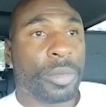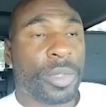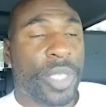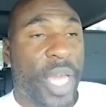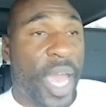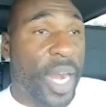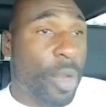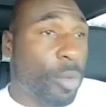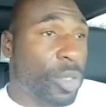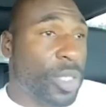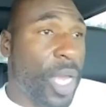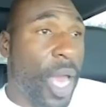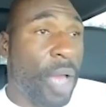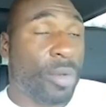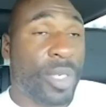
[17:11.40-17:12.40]
Danny was
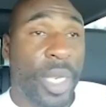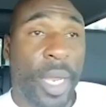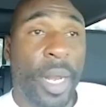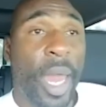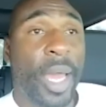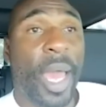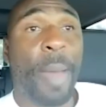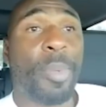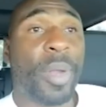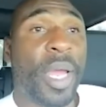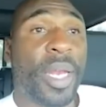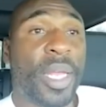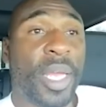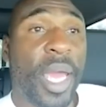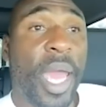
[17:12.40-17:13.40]
out there. Like, I
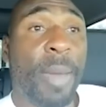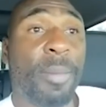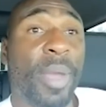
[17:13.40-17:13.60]
played the game.